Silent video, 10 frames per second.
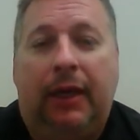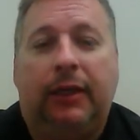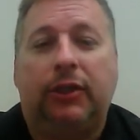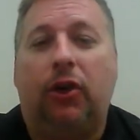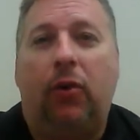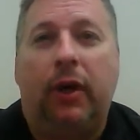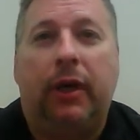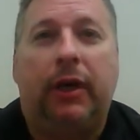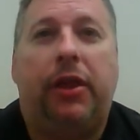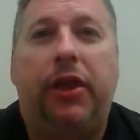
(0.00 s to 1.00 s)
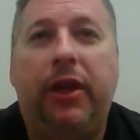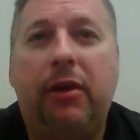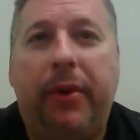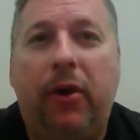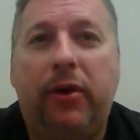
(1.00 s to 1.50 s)
So think
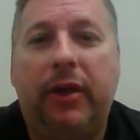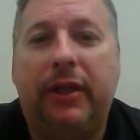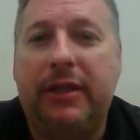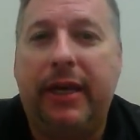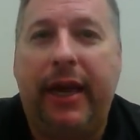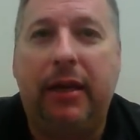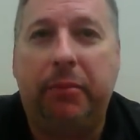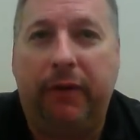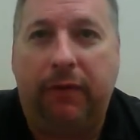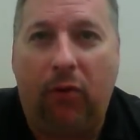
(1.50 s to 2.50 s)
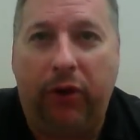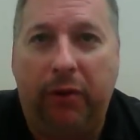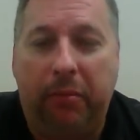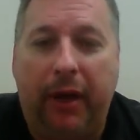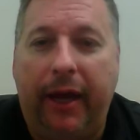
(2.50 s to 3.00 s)
about the tenant before
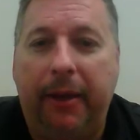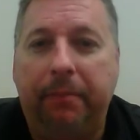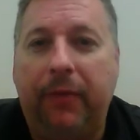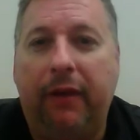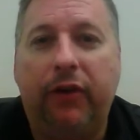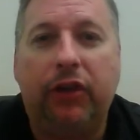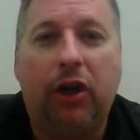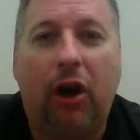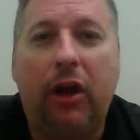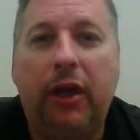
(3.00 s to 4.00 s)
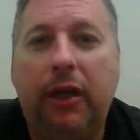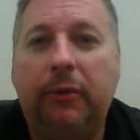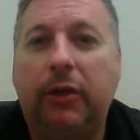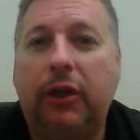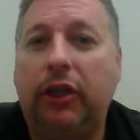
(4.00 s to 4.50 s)
you buy. If you're
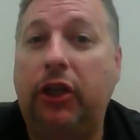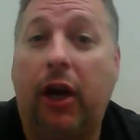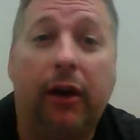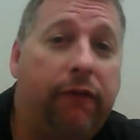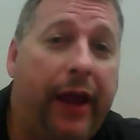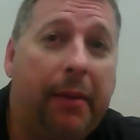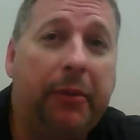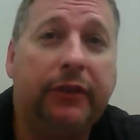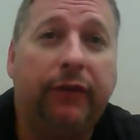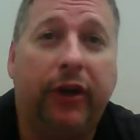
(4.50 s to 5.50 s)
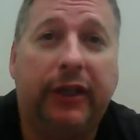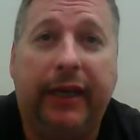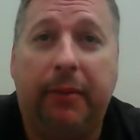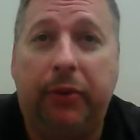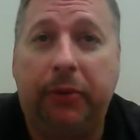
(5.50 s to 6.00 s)
targeting young families, for
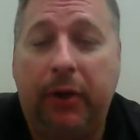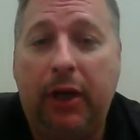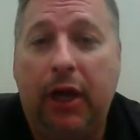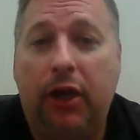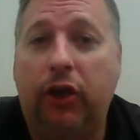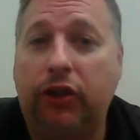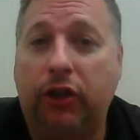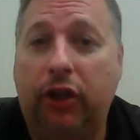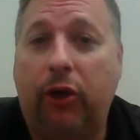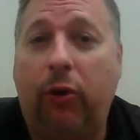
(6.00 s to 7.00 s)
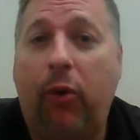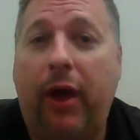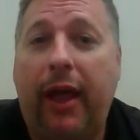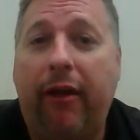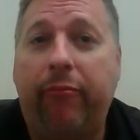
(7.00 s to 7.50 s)
example, you're certainly going to want
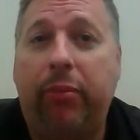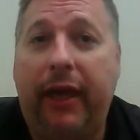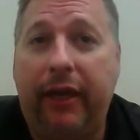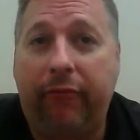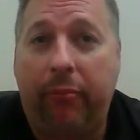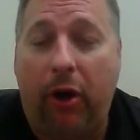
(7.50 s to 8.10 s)
to have plenty of